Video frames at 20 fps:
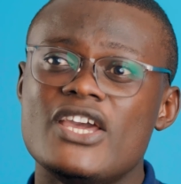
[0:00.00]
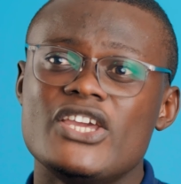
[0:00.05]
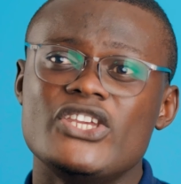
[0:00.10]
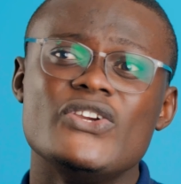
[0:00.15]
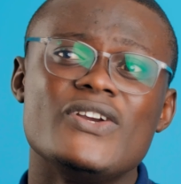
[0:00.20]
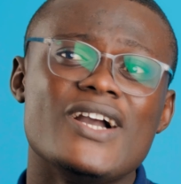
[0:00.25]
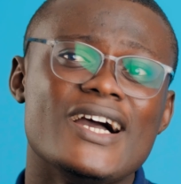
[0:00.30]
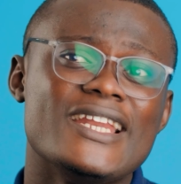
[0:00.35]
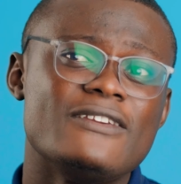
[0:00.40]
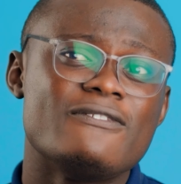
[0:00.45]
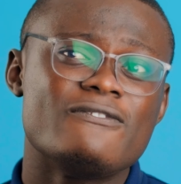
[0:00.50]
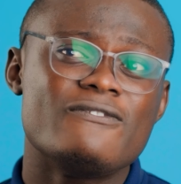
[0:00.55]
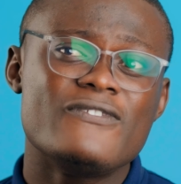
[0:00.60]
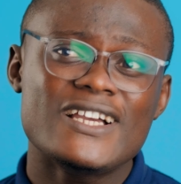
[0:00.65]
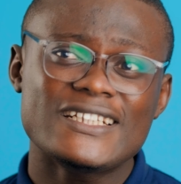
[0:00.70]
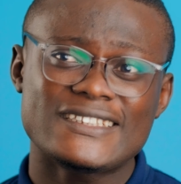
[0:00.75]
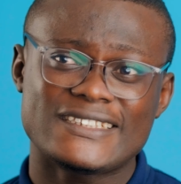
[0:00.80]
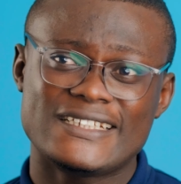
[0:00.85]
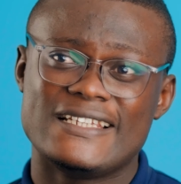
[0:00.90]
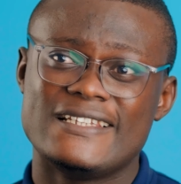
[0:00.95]
You can
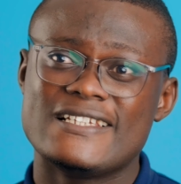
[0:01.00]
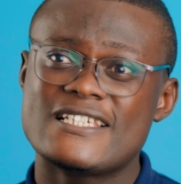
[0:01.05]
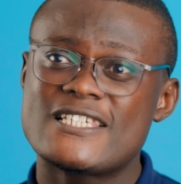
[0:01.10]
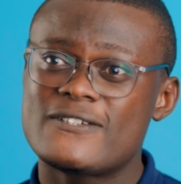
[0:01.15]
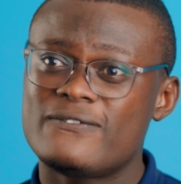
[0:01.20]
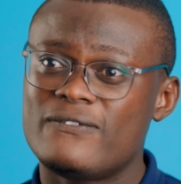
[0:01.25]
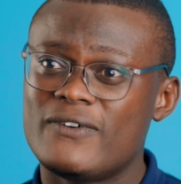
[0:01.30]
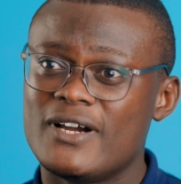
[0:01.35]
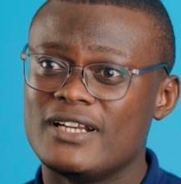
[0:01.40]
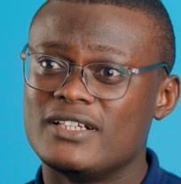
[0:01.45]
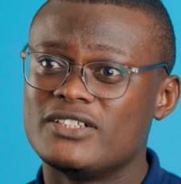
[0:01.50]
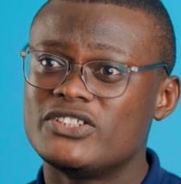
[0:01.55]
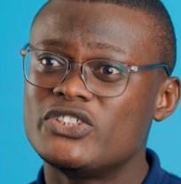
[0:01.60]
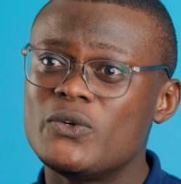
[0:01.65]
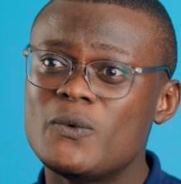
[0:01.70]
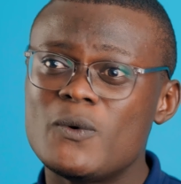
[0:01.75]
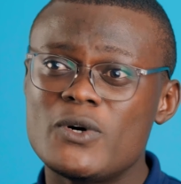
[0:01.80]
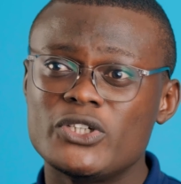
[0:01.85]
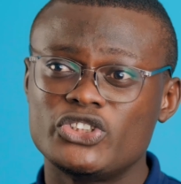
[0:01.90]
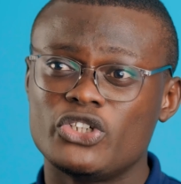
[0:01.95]
invest in this fund
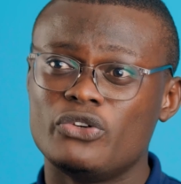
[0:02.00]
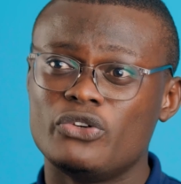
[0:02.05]
towards